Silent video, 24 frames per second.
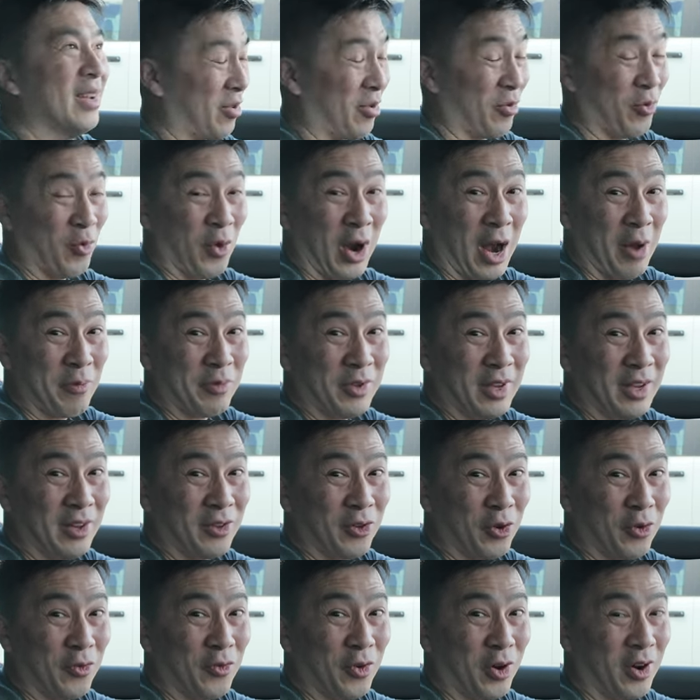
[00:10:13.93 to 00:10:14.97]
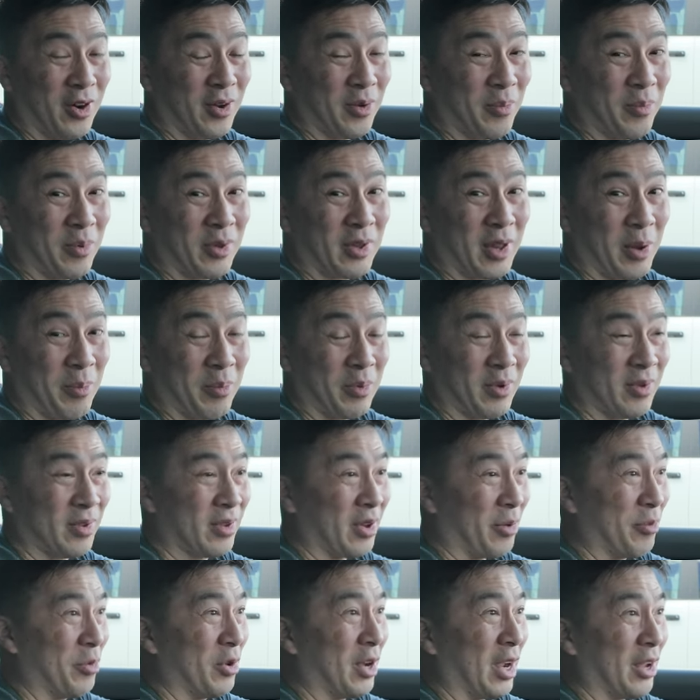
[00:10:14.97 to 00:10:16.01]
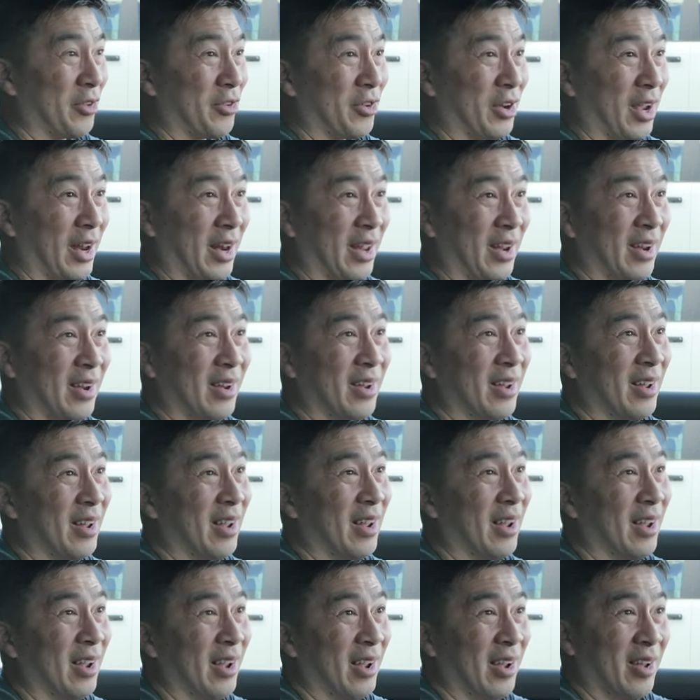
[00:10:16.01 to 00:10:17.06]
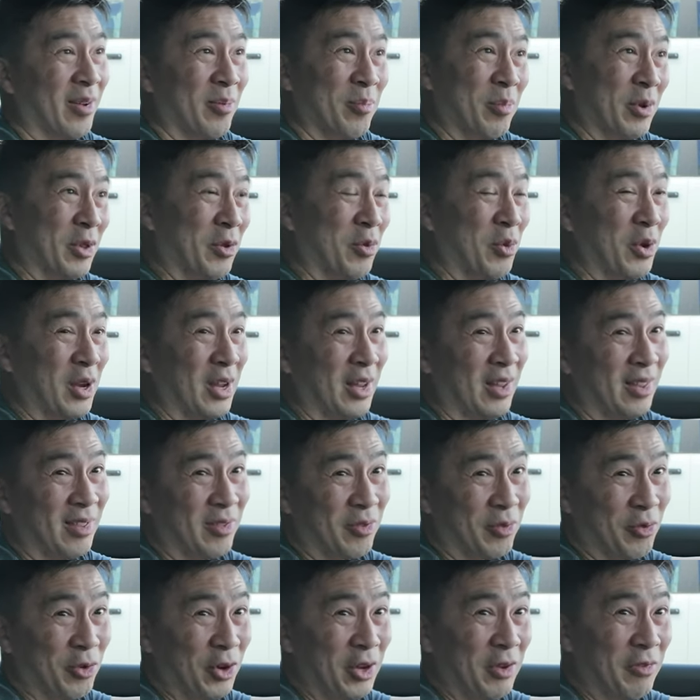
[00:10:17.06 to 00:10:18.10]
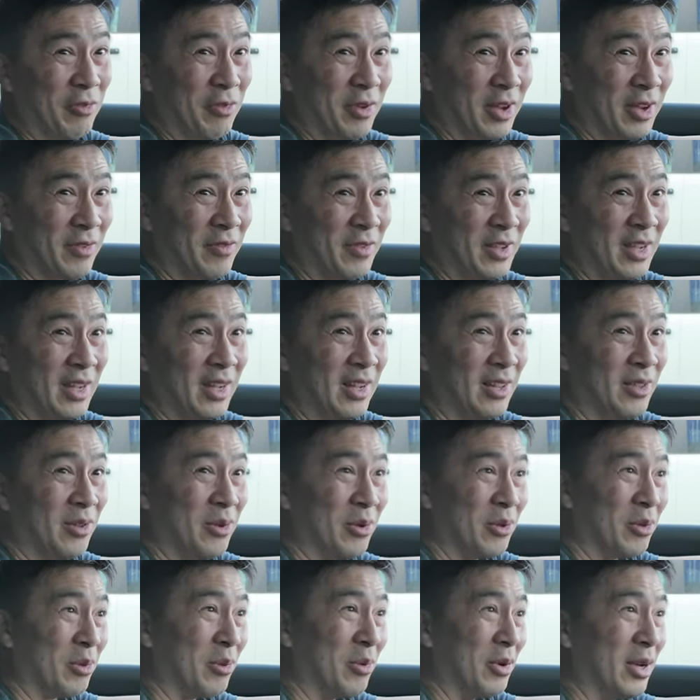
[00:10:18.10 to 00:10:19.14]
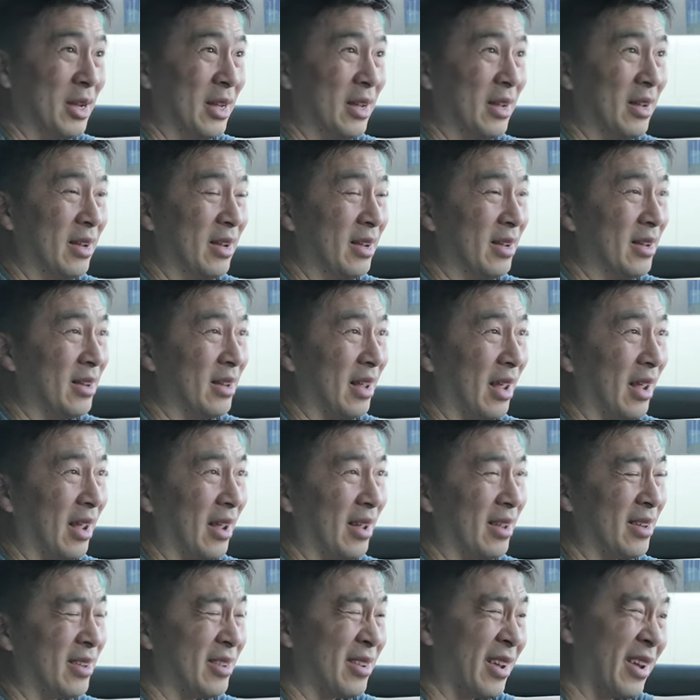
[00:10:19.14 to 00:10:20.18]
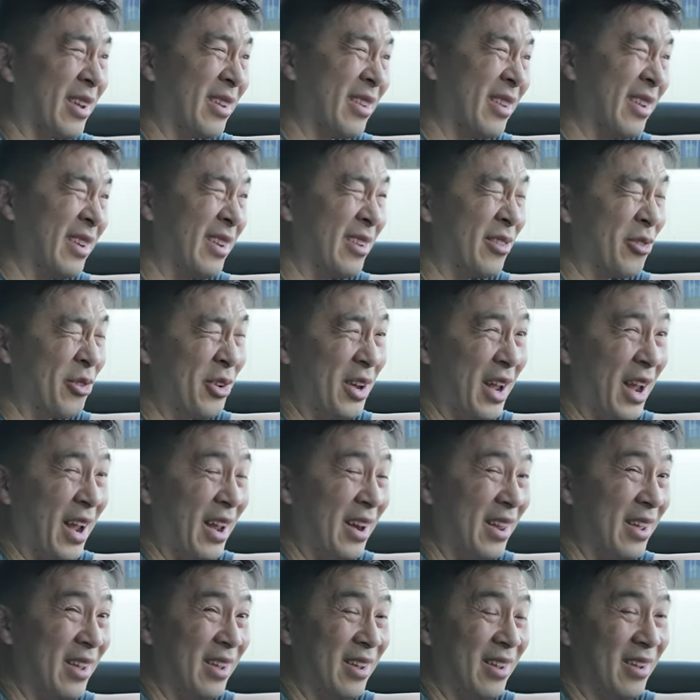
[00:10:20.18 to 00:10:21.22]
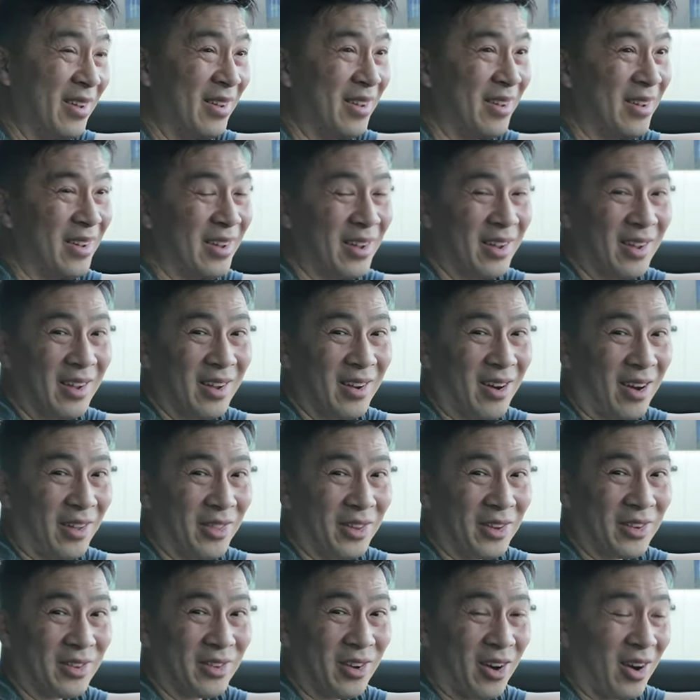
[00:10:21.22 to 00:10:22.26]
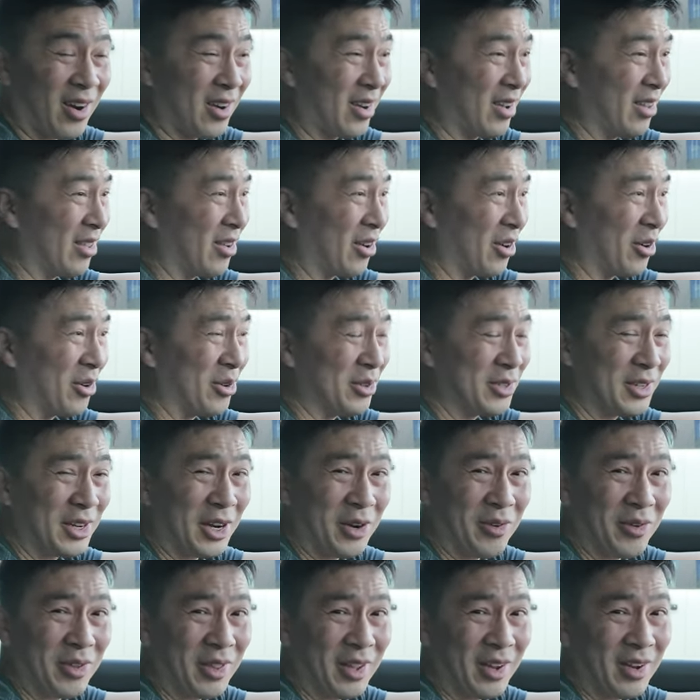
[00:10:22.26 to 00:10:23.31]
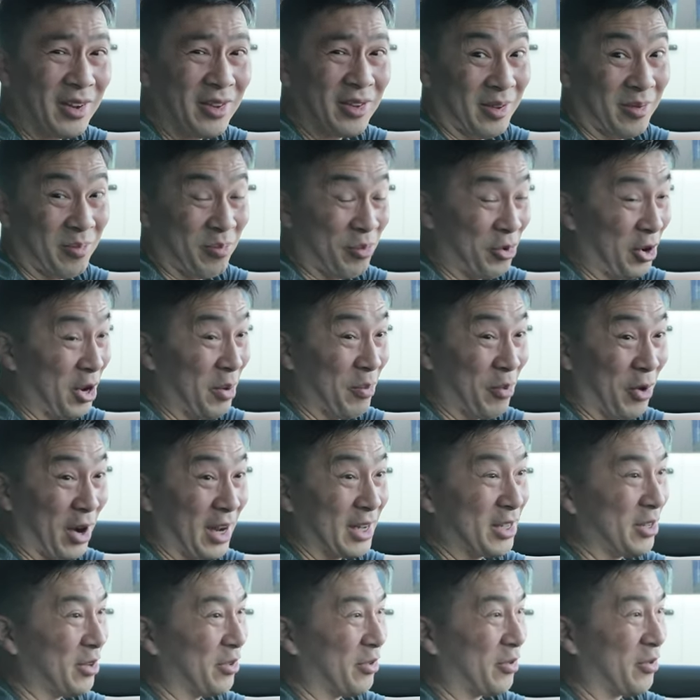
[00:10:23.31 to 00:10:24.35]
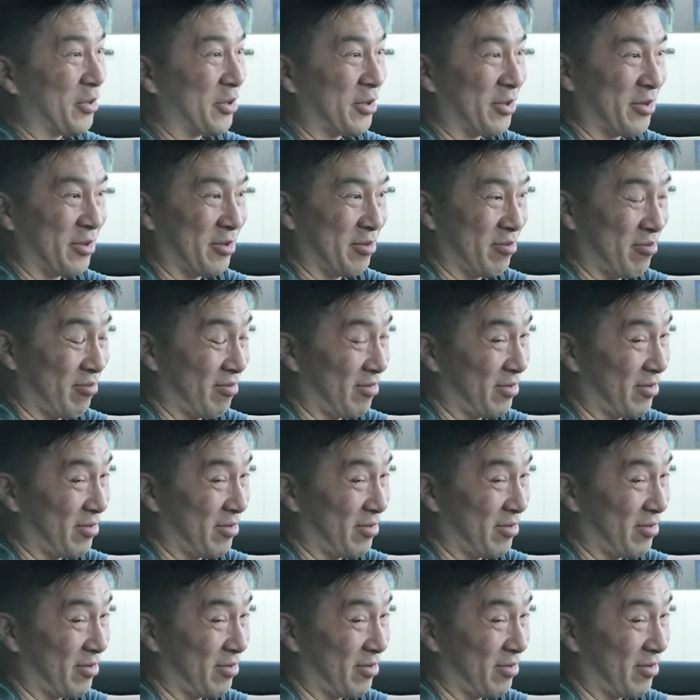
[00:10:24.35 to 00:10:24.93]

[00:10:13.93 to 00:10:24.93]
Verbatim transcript: What I'm seeing so far, some of you guys are getting between 350 to 360, 380 on the stock internals and everything. It's pretty impressive.